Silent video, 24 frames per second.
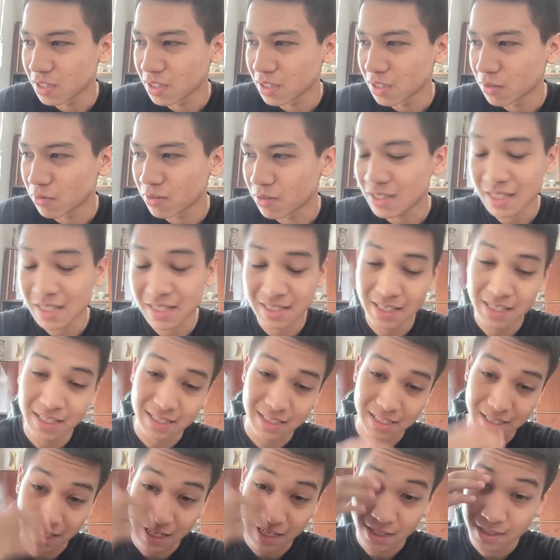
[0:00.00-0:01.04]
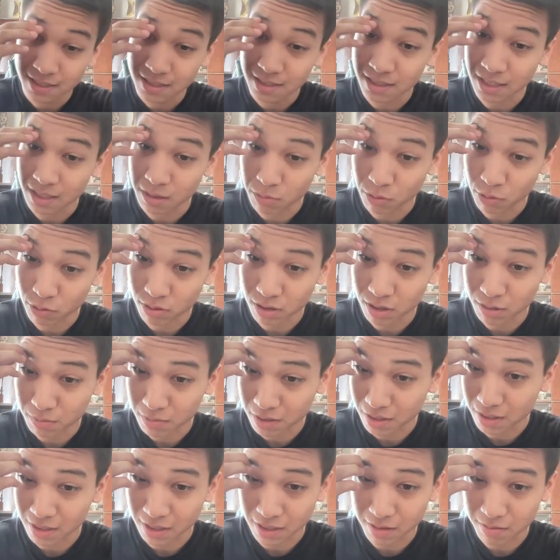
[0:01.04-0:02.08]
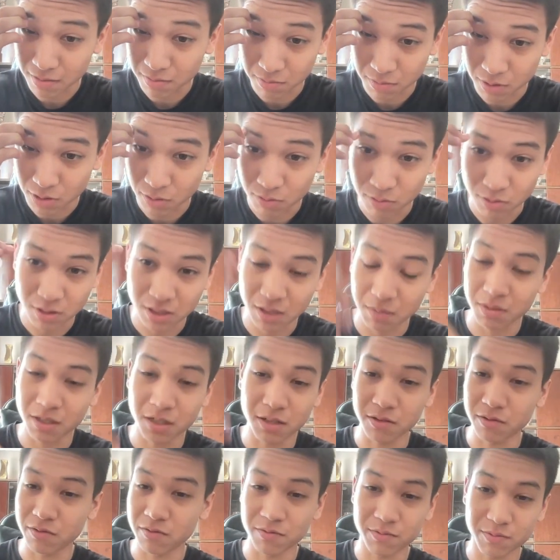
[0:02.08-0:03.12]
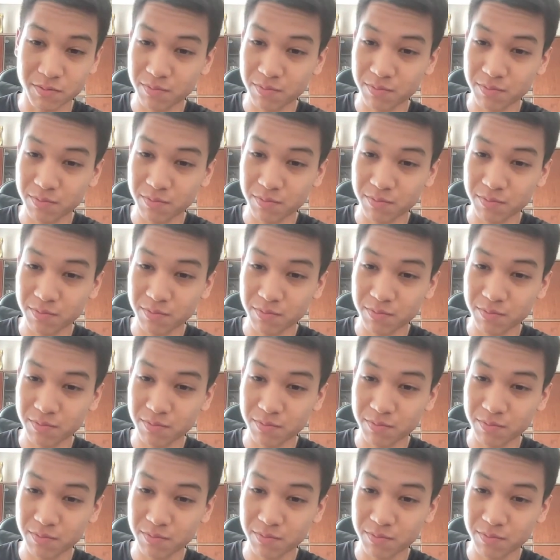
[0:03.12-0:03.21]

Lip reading: when they say SaaS, they mostly mean like some kind of